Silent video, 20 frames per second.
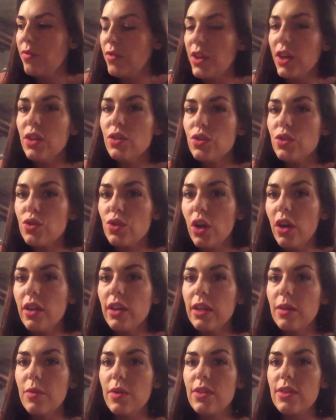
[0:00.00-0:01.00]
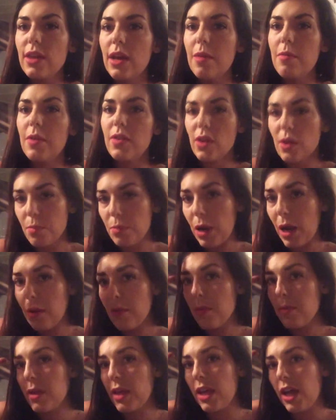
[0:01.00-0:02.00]
they're struggling with them, and they're
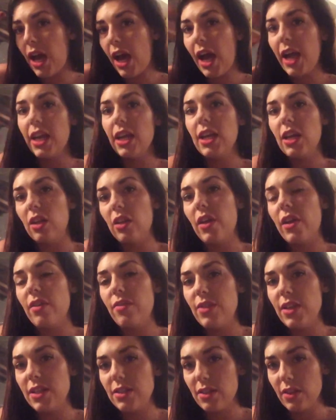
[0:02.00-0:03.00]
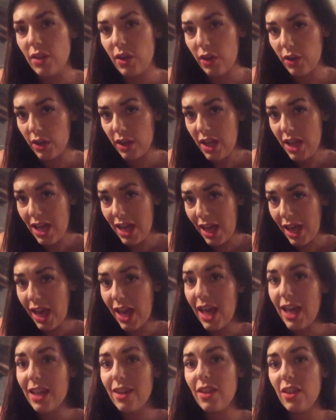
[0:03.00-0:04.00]
probably hiding a lot of things in their
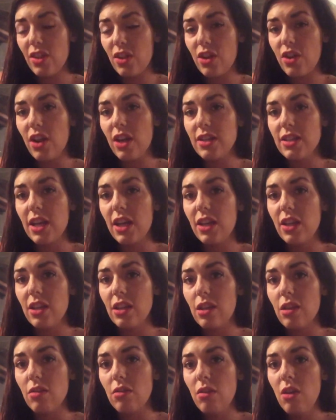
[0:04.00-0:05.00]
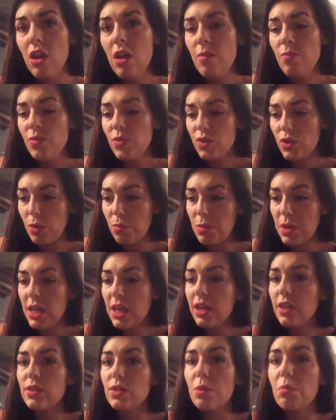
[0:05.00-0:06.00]
head that they're not telling you. So
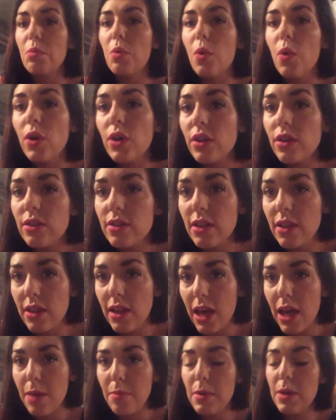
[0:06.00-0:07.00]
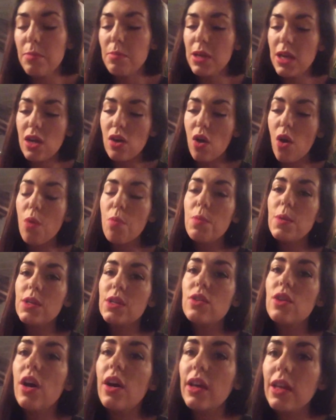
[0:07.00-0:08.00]
being a support to them and being open
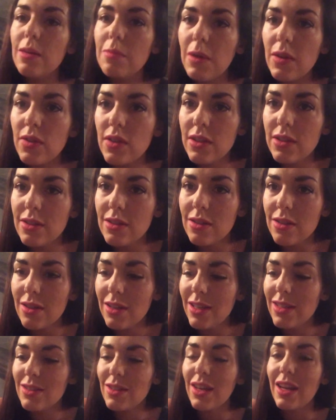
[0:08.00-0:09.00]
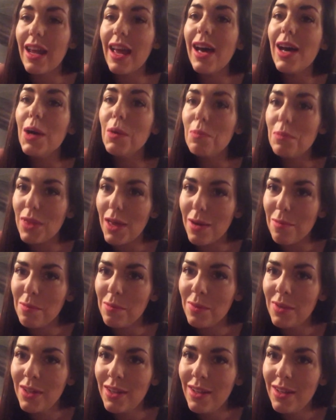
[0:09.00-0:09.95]
to talking about this is going to help them.